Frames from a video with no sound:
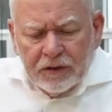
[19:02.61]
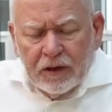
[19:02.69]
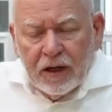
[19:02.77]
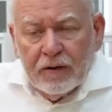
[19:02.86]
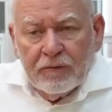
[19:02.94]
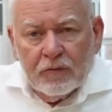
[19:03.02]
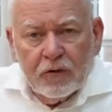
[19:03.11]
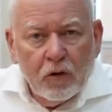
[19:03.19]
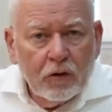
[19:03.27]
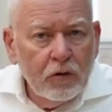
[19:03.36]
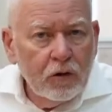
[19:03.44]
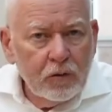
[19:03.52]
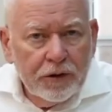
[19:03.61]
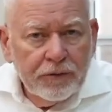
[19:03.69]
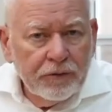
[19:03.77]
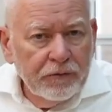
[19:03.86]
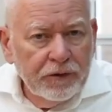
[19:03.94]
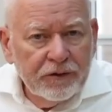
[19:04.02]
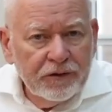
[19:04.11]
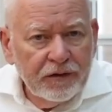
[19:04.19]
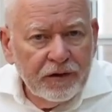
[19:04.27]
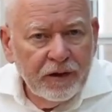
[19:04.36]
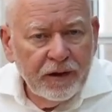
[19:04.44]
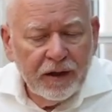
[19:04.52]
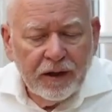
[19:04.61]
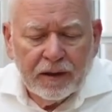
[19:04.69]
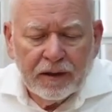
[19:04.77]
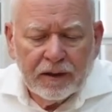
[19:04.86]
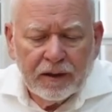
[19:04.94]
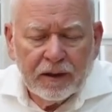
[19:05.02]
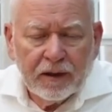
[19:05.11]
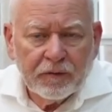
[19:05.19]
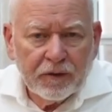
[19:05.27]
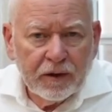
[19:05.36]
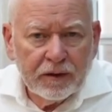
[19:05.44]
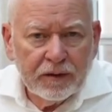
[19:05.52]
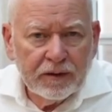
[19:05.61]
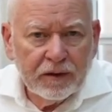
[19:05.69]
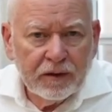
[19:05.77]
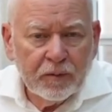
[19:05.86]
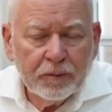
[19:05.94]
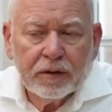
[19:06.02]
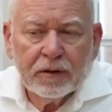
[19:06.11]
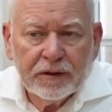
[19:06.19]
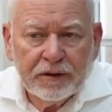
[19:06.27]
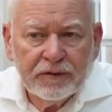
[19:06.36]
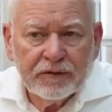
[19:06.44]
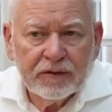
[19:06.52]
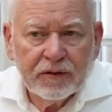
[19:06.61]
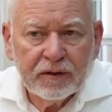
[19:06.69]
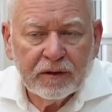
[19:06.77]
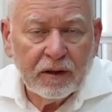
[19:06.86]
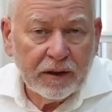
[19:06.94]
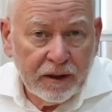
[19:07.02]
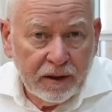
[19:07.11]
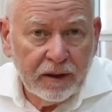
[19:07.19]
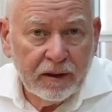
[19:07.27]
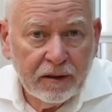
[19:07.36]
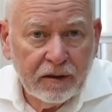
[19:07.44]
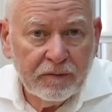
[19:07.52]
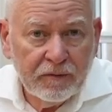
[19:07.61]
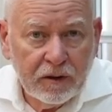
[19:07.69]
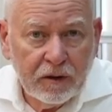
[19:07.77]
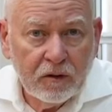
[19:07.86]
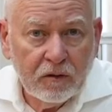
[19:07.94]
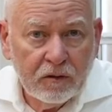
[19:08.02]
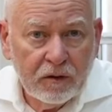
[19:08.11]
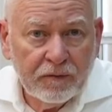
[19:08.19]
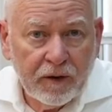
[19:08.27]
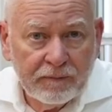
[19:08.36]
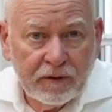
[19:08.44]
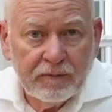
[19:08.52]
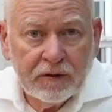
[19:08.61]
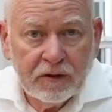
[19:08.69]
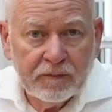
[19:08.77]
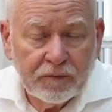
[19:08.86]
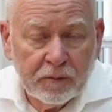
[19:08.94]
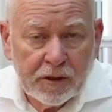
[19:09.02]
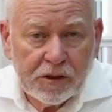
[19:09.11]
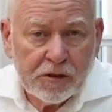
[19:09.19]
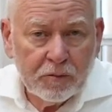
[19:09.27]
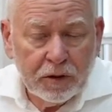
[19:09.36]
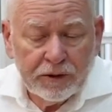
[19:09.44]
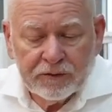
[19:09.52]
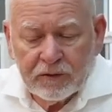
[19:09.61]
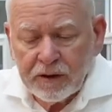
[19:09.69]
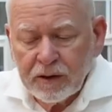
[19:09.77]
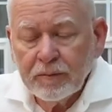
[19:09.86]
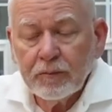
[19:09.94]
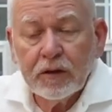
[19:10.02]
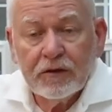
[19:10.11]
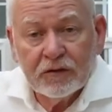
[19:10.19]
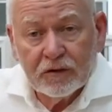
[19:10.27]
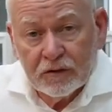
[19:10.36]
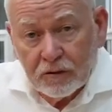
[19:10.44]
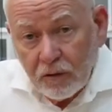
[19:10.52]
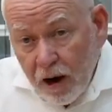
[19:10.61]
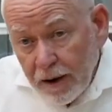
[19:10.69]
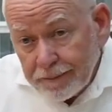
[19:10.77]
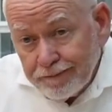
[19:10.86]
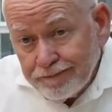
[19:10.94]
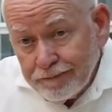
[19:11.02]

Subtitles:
I've gone all the way through this, and I forgot to tell you, please like the video. If I've given you information, please like it. Please subscribe.